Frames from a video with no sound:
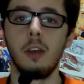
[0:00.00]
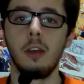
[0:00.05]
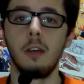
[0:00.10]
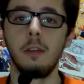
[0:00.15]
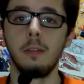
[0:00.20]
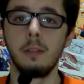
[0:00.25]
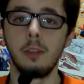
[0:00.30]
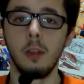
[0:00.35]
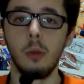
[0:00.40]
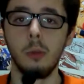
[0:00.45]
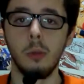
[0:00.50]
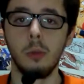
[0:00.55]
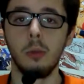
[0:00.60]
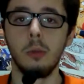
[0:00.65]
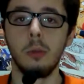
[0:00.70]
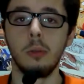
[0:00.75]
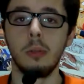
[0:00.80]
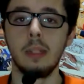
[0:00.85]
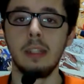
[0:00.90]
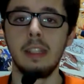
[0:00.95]
of
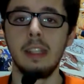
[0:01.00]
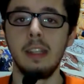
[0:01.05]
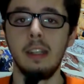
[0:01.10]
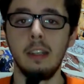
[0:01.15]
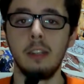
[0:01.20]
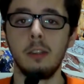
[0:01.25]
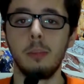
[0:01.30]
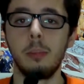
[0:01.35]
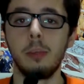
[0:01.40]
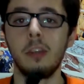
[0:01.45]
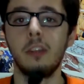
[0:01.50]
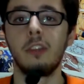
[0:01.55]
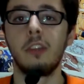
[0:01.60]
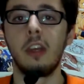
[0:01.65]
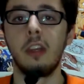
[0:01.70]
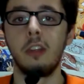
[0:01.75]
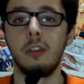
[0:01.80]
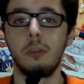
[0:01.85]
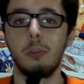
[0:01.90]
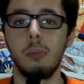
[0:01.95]
Goku needing to put
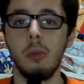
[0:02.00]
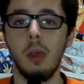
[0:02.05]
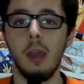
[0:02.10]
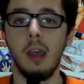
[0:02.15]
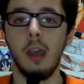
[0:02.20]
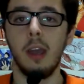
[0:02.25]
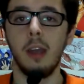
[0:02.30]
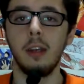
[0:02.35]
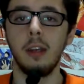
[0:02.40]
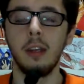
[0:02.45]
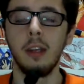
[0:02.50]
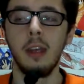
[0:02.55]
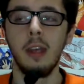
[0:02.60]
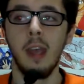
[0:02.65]
aside his pride